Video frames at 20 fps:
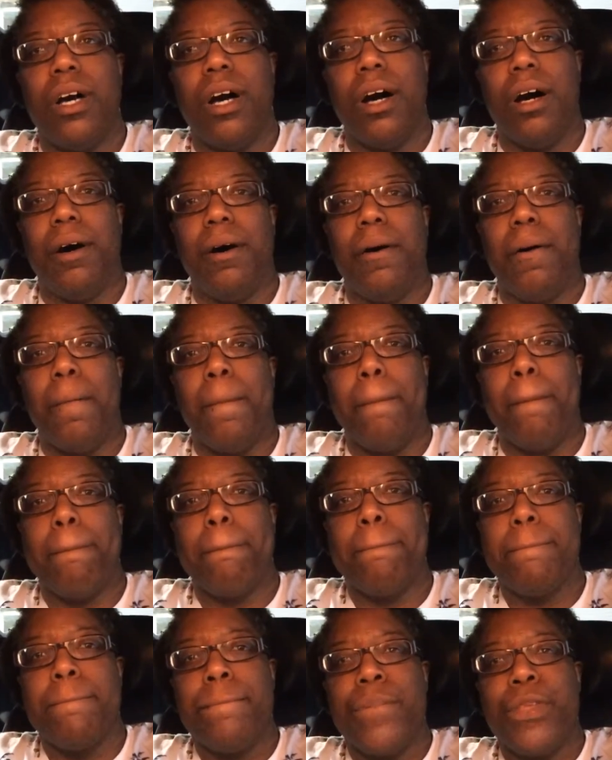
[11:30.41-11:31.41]

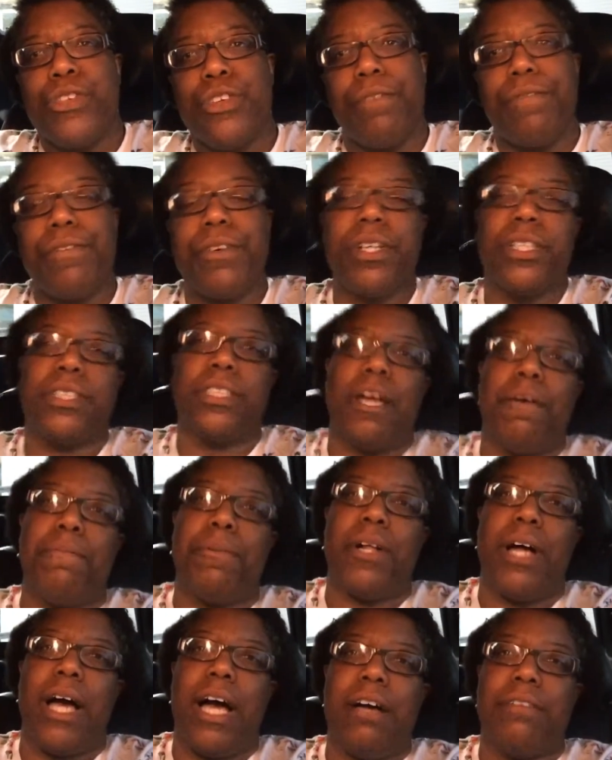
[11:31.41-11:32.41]
So for
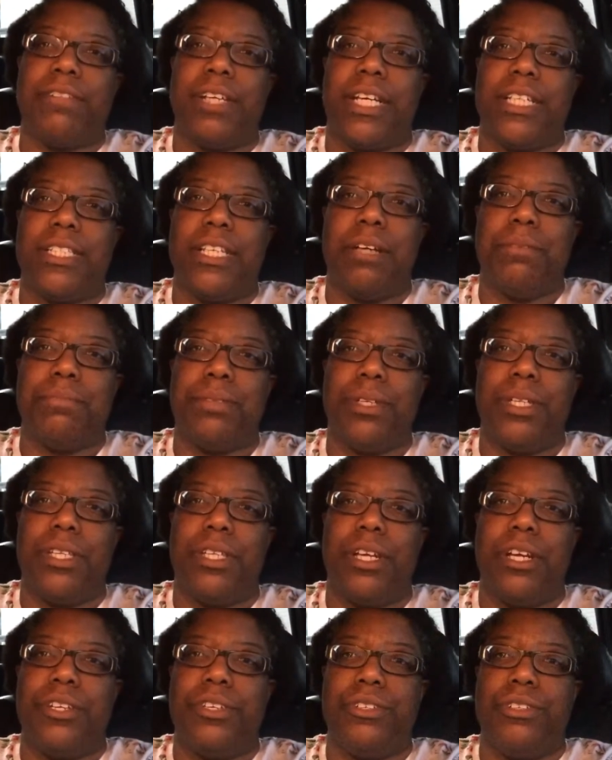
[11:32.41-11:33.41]
example, I have like a template
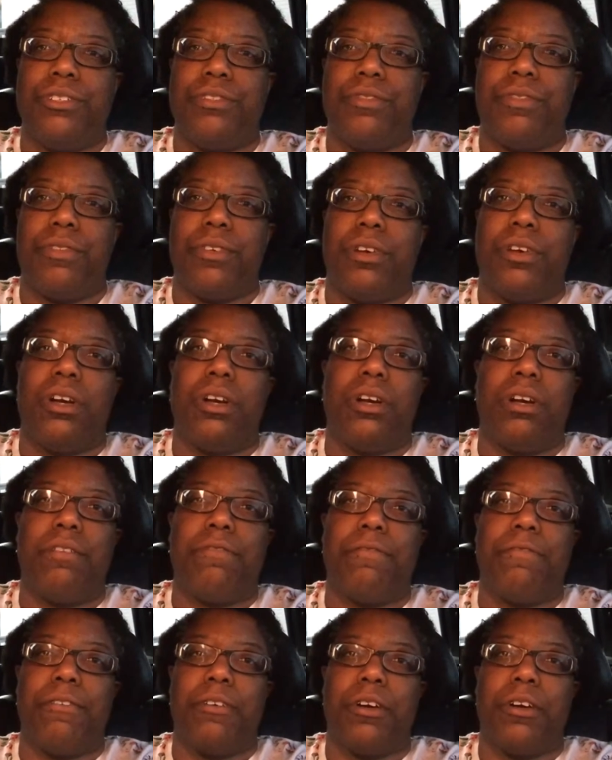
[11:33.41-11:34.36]
that I use for